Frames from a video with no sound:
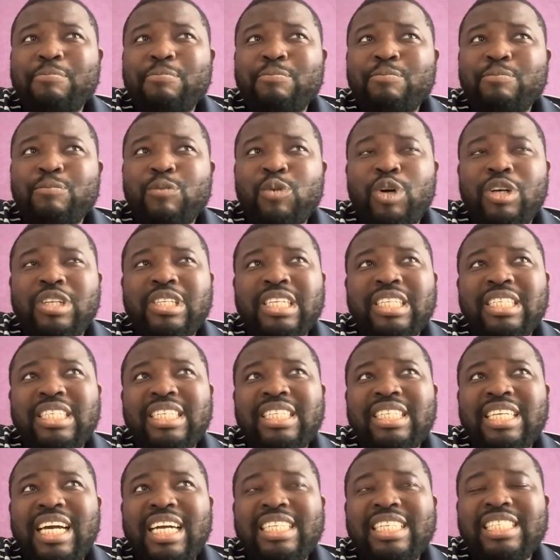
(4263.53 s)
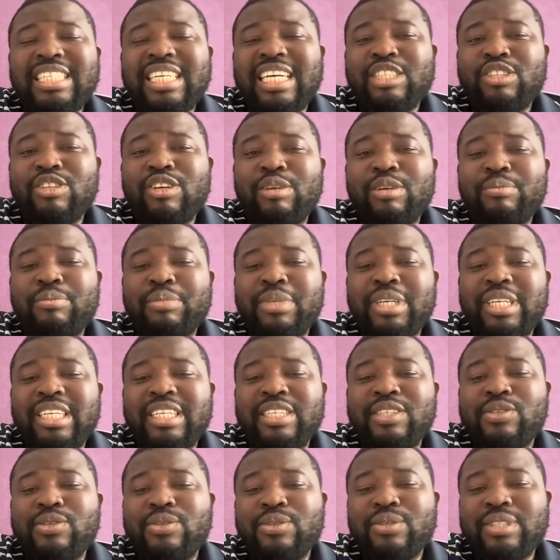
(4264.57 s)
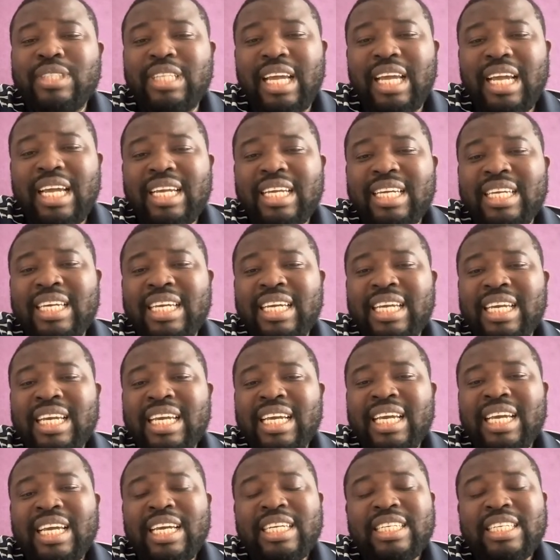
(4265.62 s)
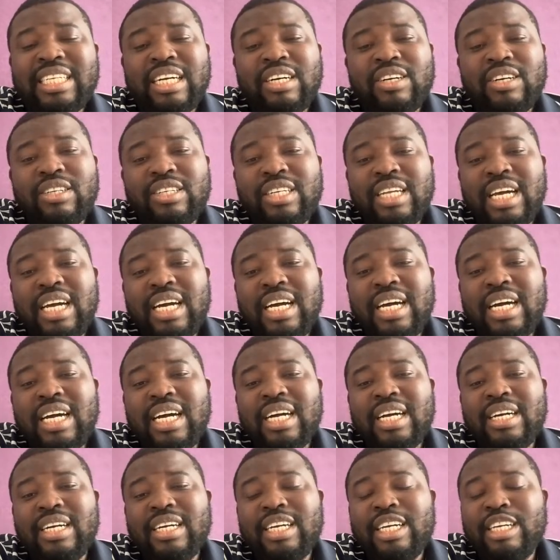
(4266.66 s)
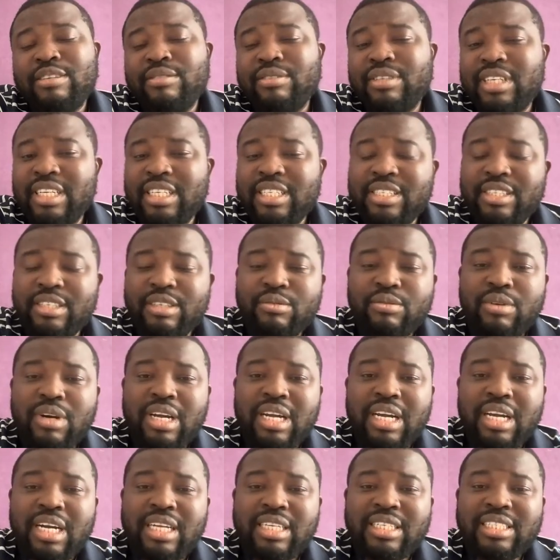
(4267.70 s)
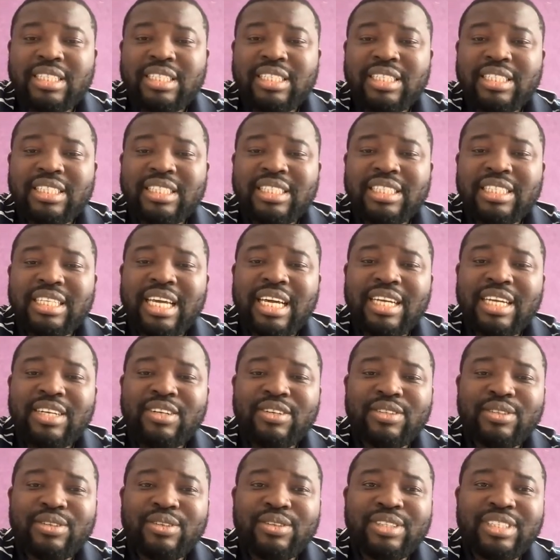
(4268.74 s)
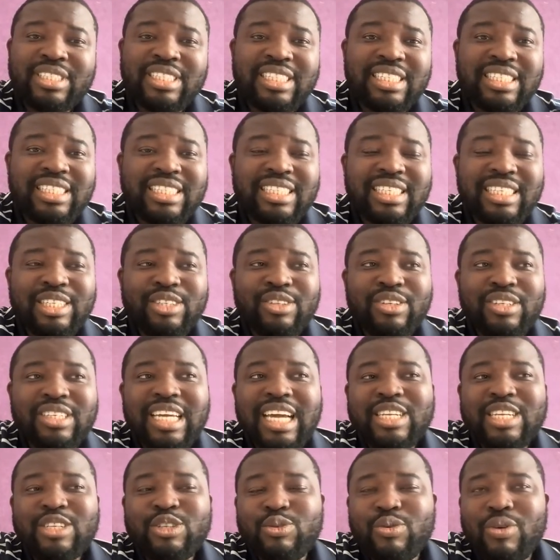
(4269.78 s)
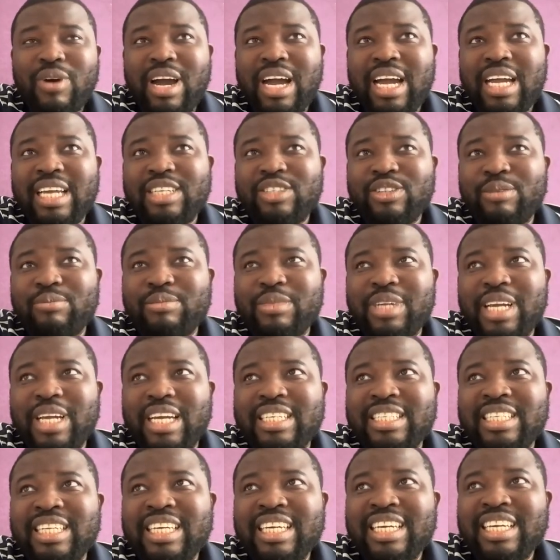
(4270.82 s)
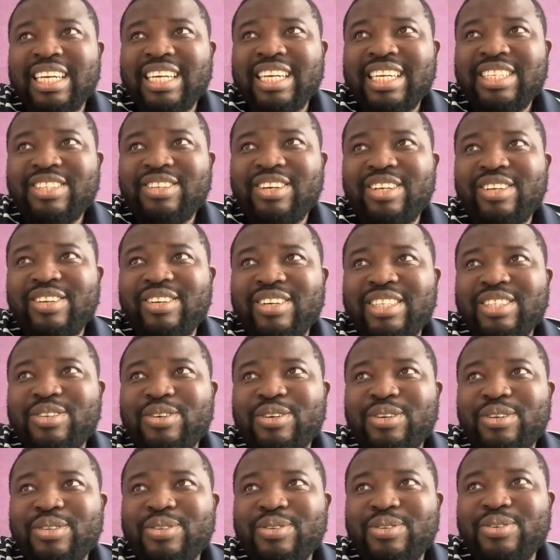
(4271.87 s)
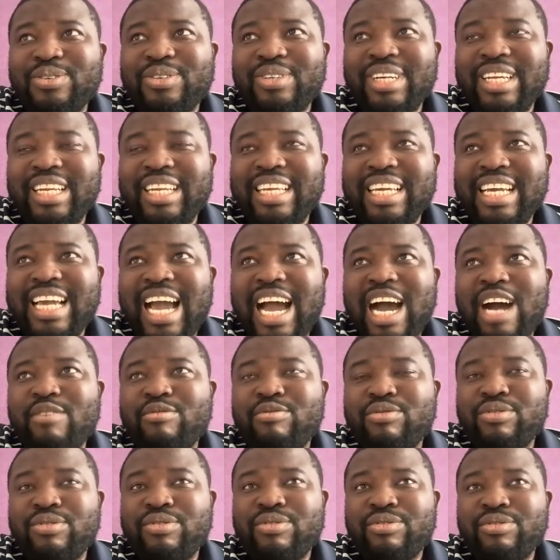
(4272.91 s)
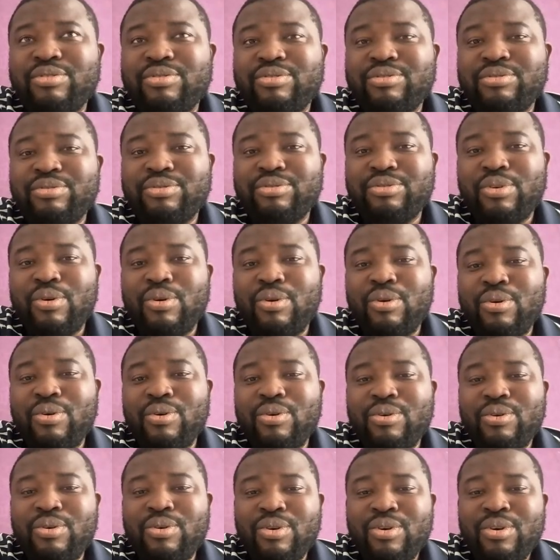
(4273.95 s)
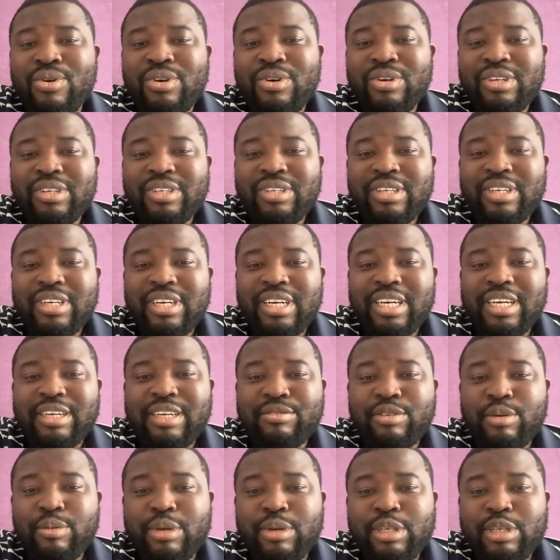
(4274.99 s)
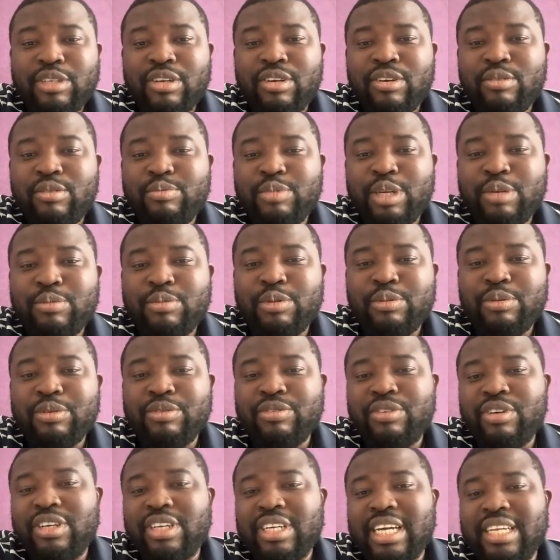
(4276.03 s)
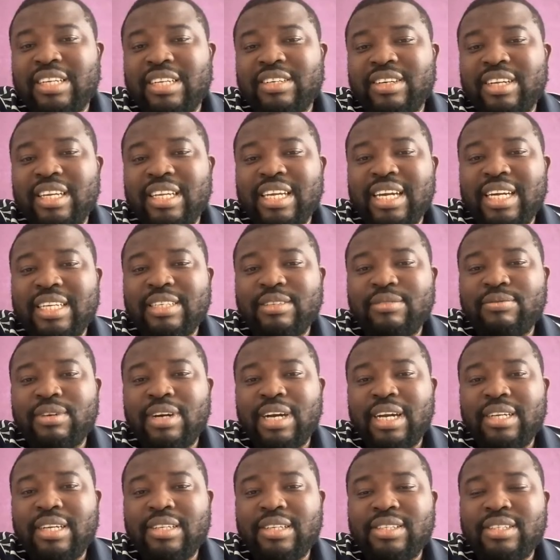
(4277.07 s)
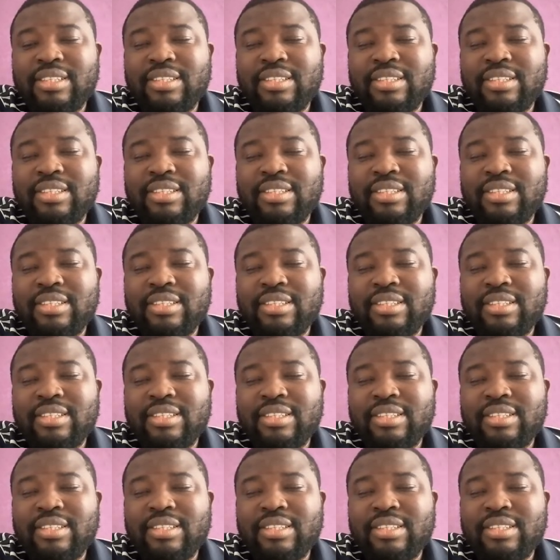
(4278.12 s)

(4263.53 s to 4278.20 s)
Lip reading: considering that she has not been into tech, the other evidence required. I don't know. That's why sometimes it's always good to really have full information on paper before you can really advise.